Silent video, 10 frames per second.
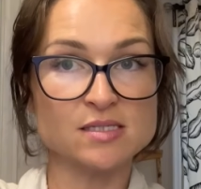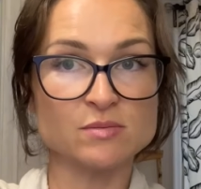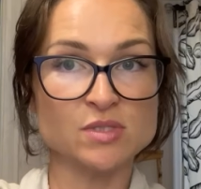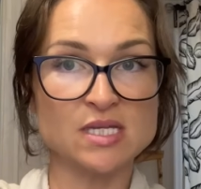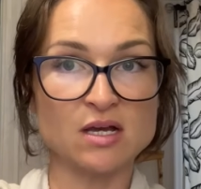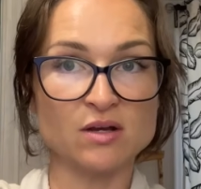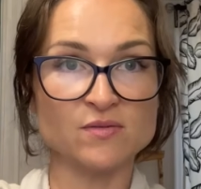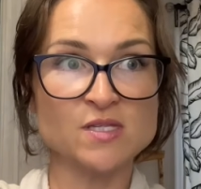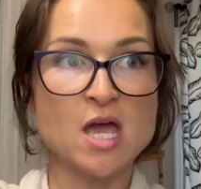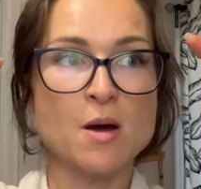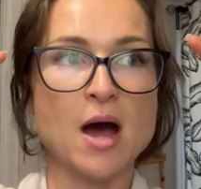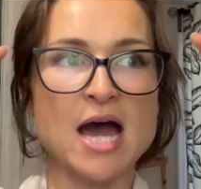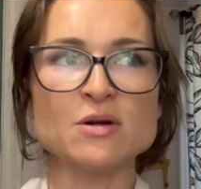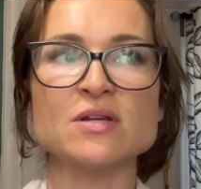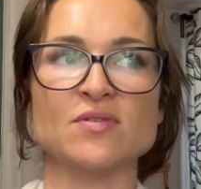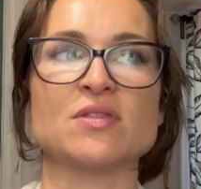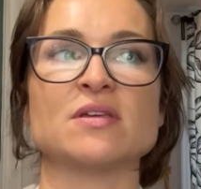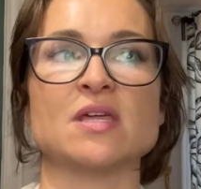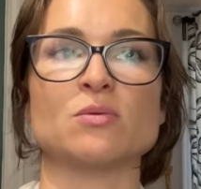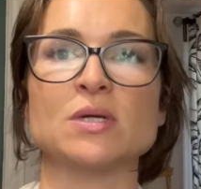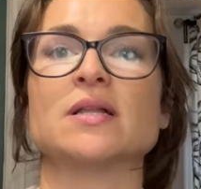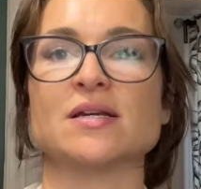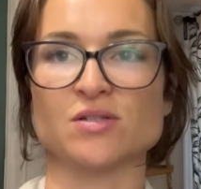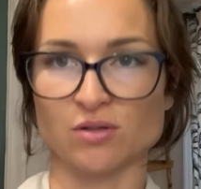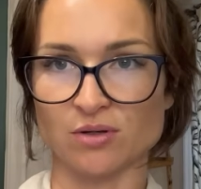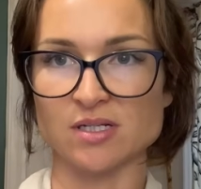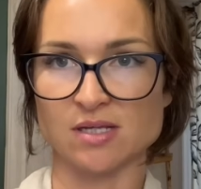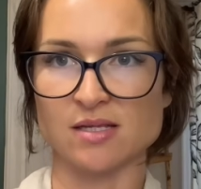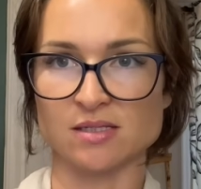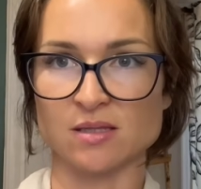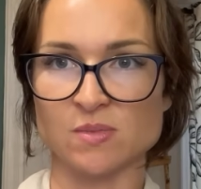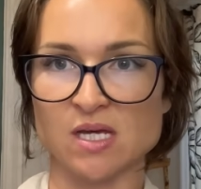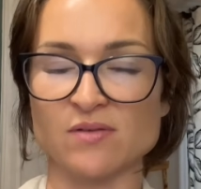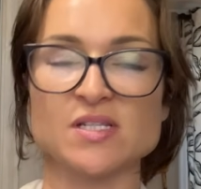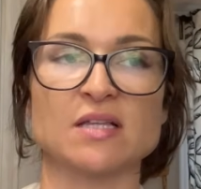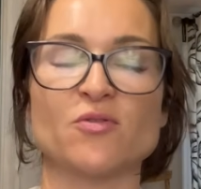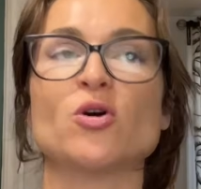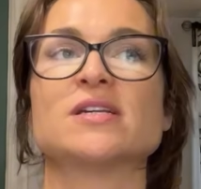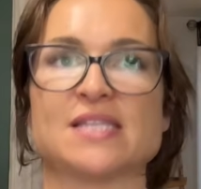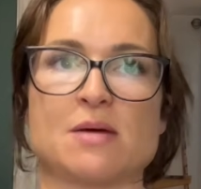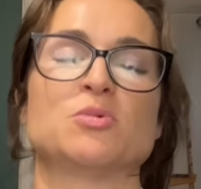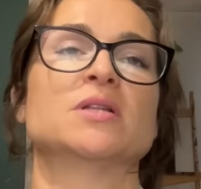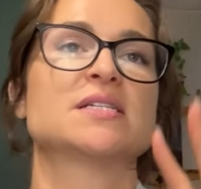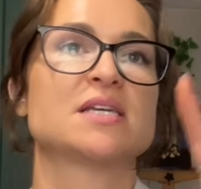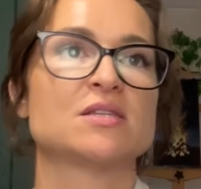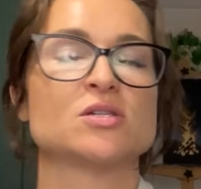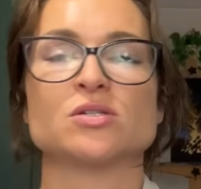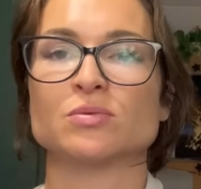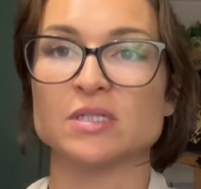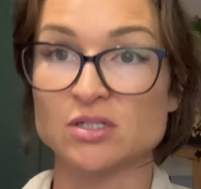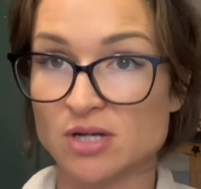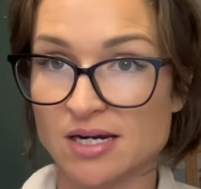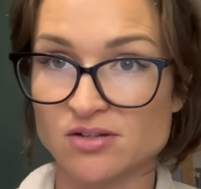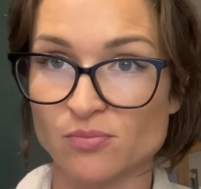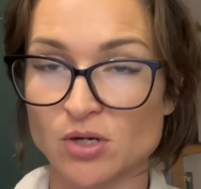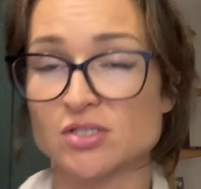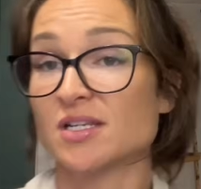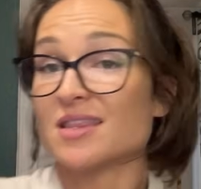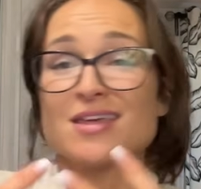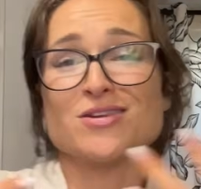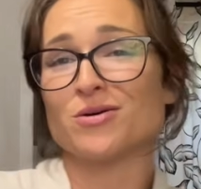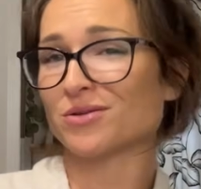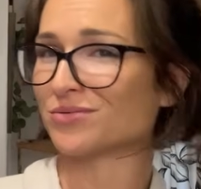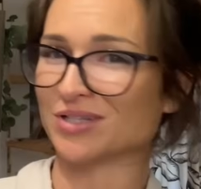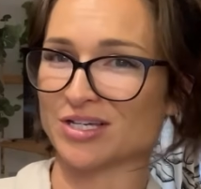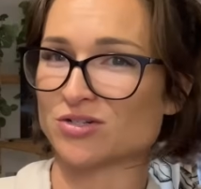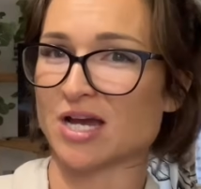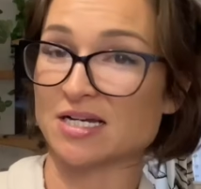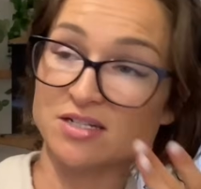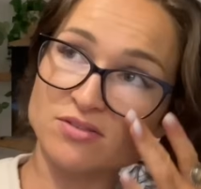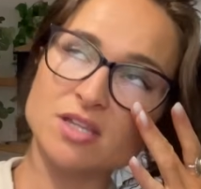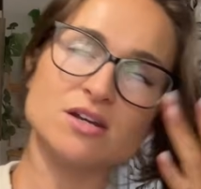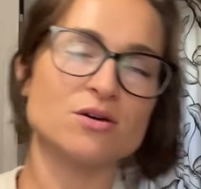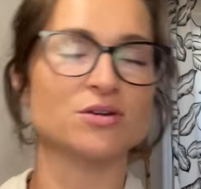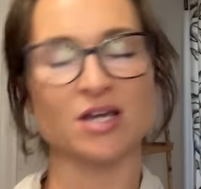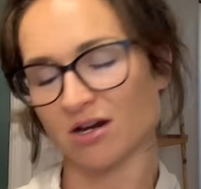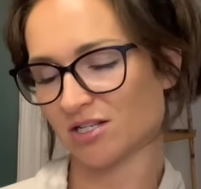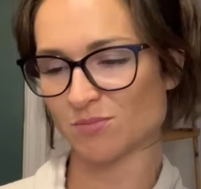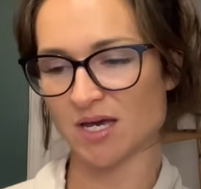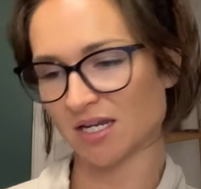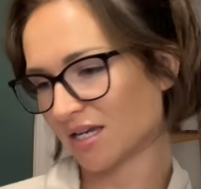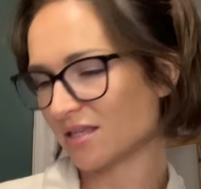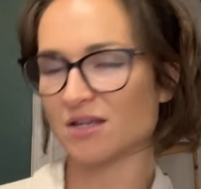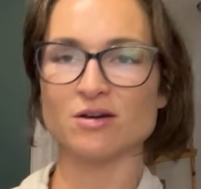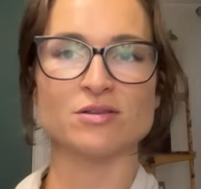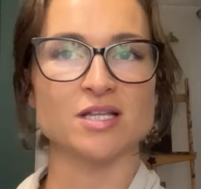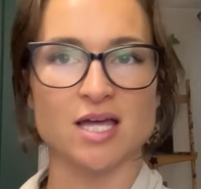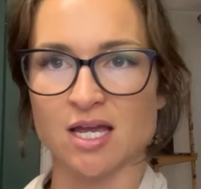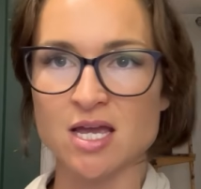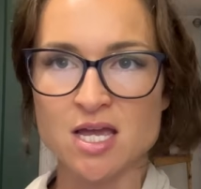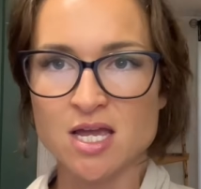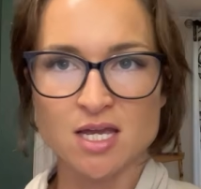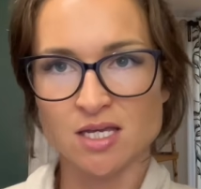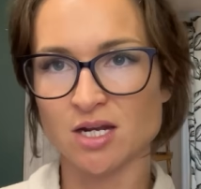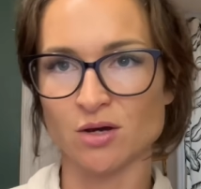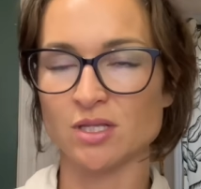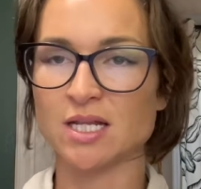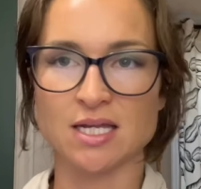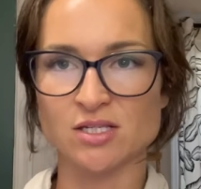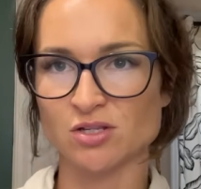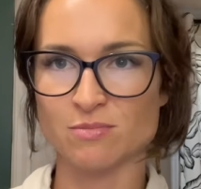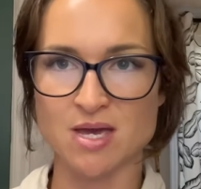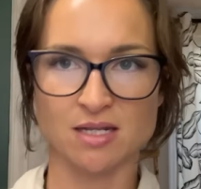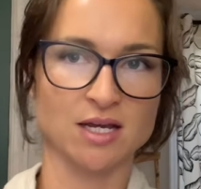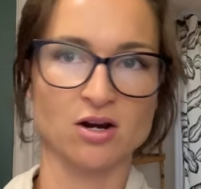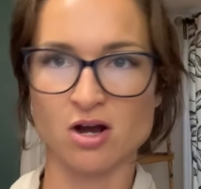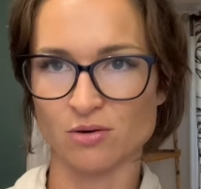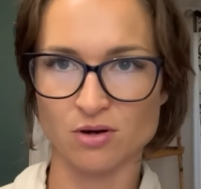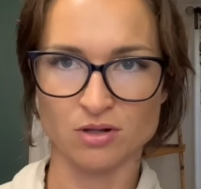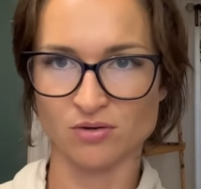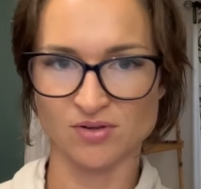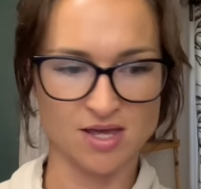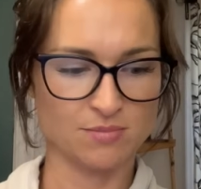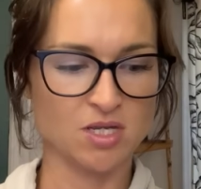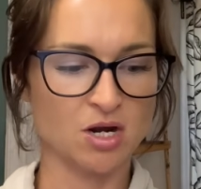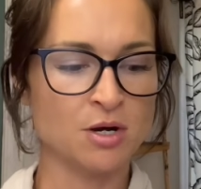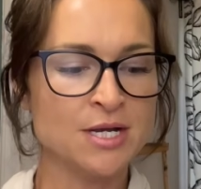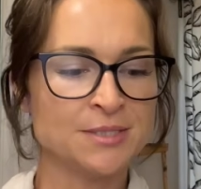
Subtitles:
themselves. I don't even think they realize they're criticizing themselves. Like, for example, let's say this is a really attractive person and they know they're really attractive and they know they're charismatic and they know that, like, you know, the ladies or the men like are all over them, you know.